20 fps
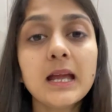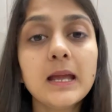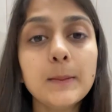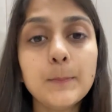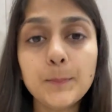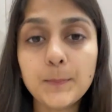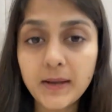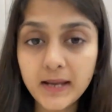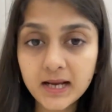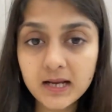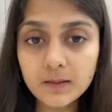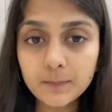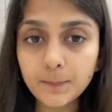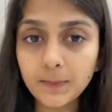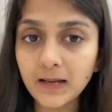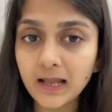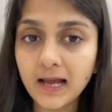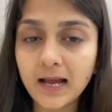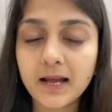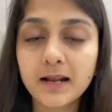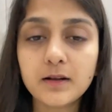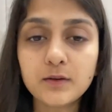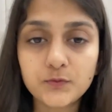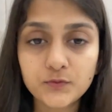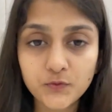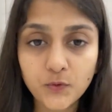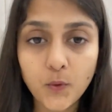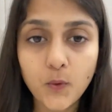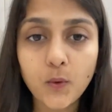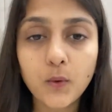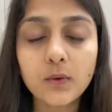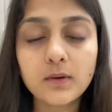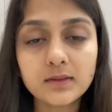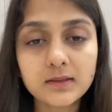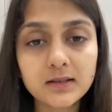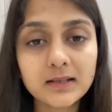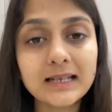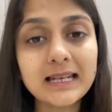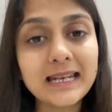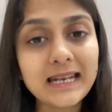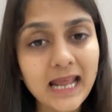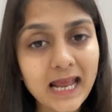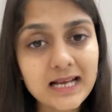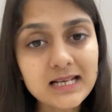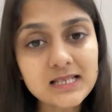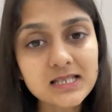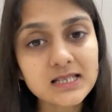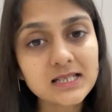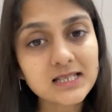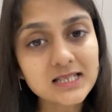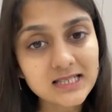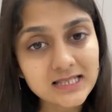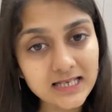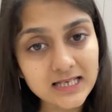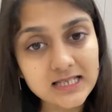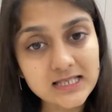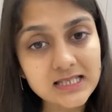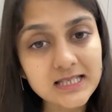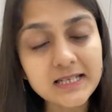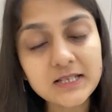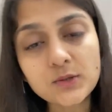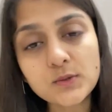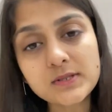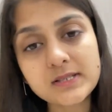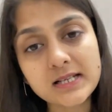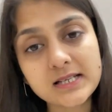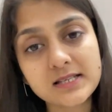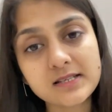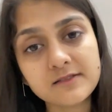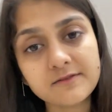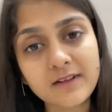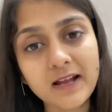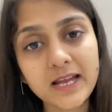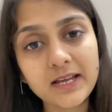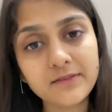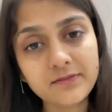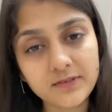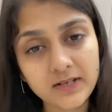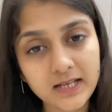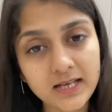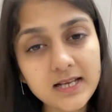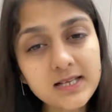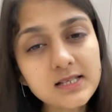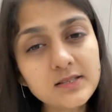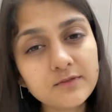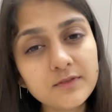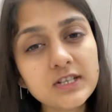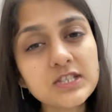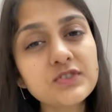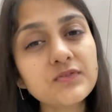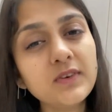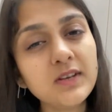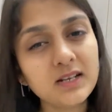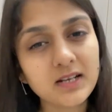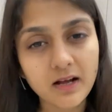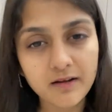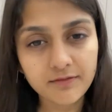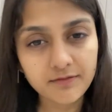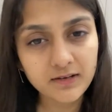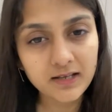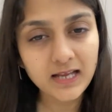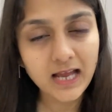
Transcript: make a plan for the next 60 to 65 days which we roughly